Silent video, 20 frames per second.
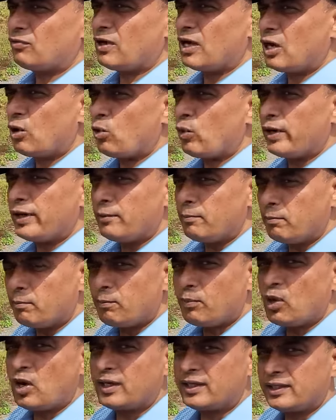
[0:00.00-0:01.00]
how
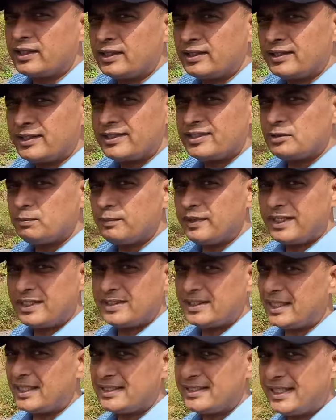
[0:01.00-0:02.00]
important this
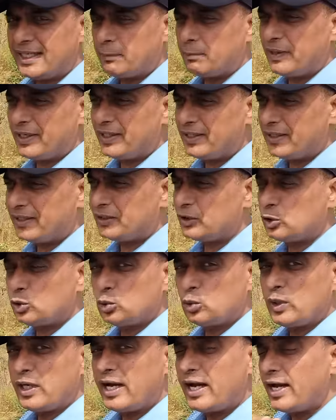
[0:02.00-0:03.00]
mid-size segment is
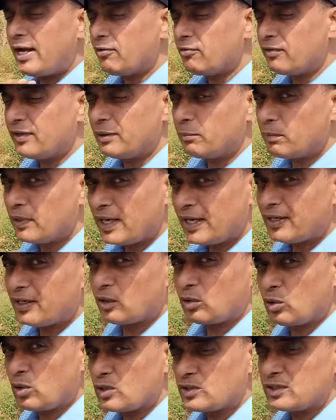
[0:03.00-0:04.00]
to every brand
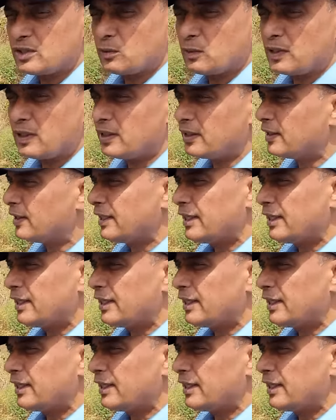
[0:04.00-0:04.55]
across the world.